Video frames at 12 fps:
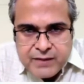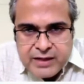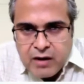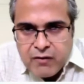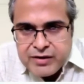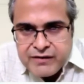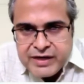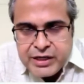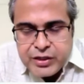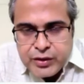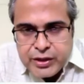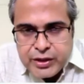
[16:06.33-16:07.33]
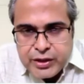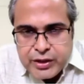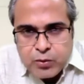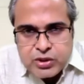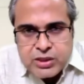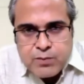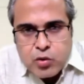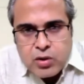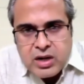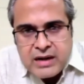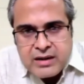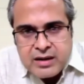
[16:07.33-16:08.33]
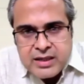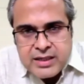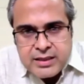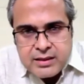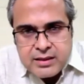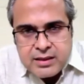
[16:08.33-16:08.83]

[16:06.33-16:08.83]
You need to expose it more laterally,